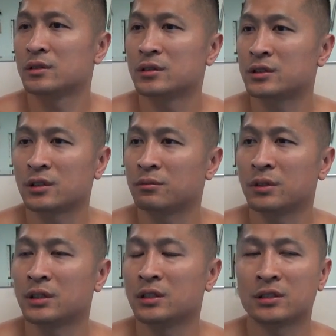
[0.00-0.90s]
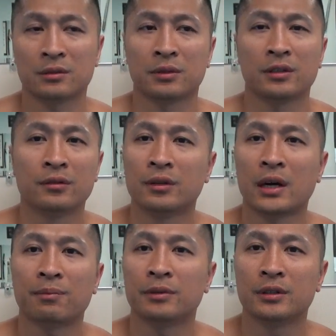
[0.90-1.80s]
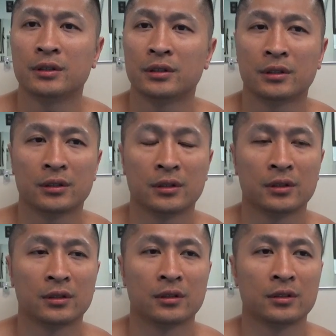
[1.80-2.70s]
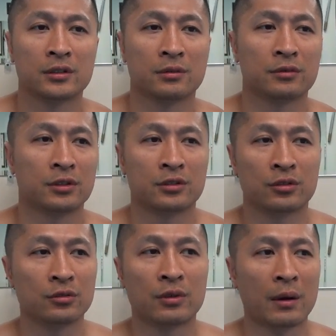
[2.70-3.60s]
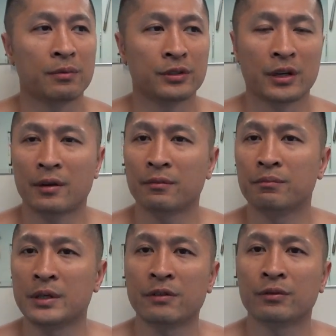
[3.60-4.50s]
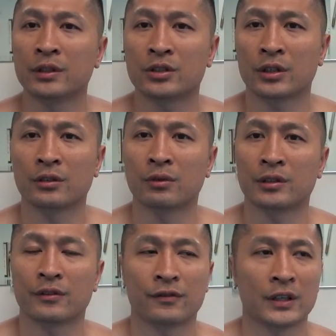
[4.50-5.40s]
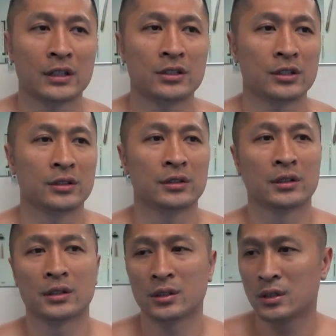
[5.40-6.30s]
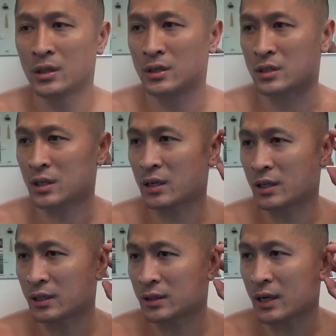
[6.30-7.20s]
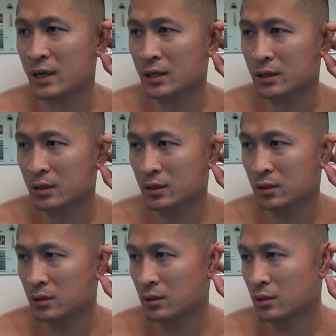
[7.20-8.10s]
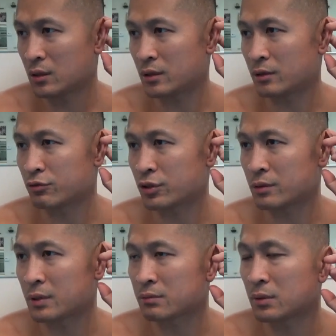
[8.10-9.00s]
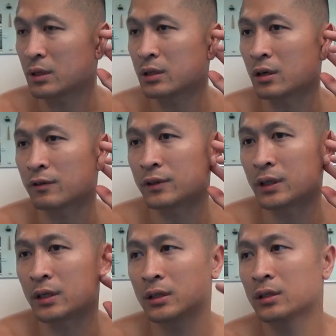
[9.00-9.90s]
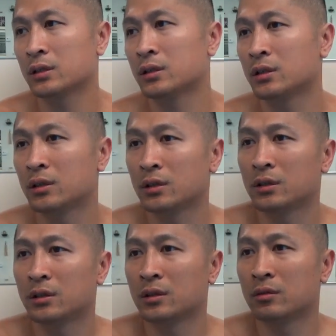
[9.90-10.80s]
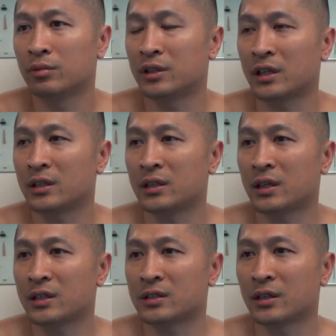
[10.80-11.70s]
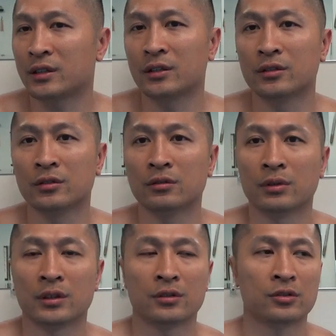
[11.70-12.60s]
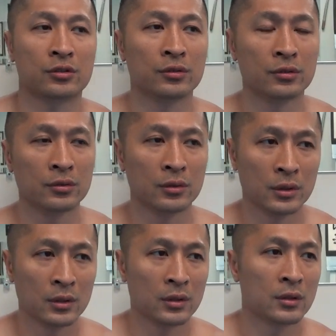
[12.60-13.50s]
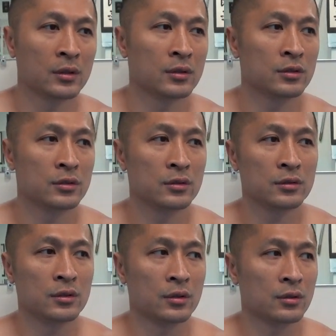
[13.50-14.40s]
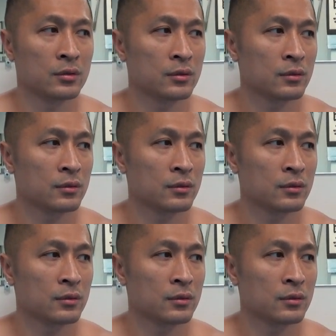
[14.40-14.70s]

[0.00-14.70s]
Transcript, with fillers: somebody, some other rapper, some t- two rappers are having beef with each other, wanting to fight each other. It's kind of like that, and they're trying to make money off that. But that that has nothing to do with true, you know,